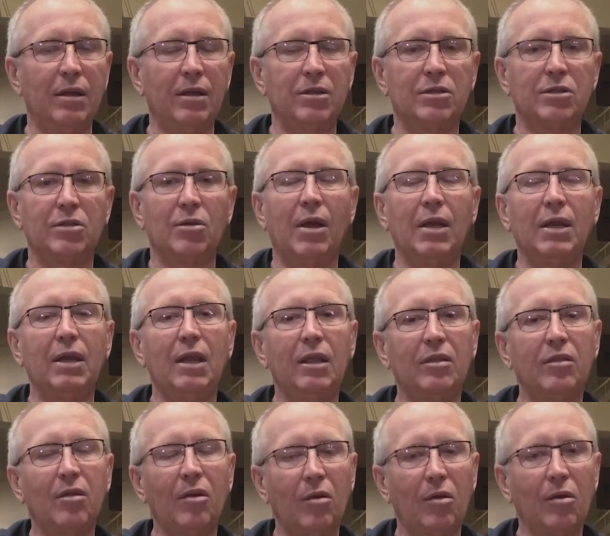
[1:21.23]
So I
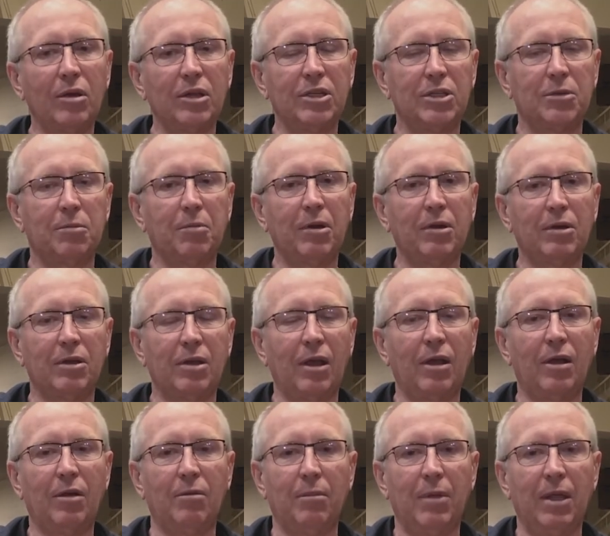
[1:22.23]
need the Holy Spirit to
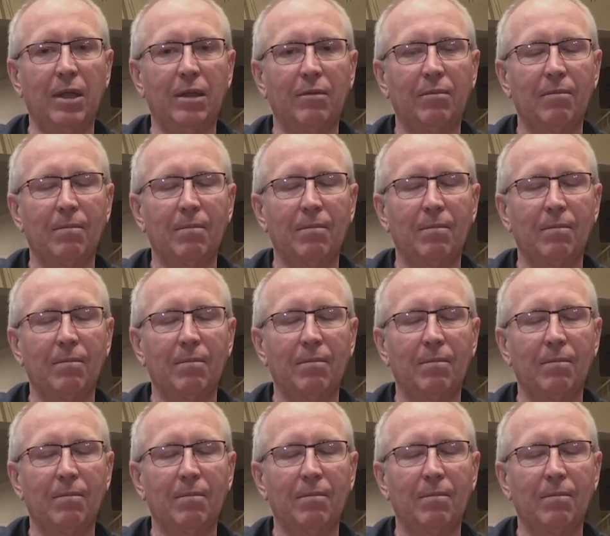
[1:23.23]
help me.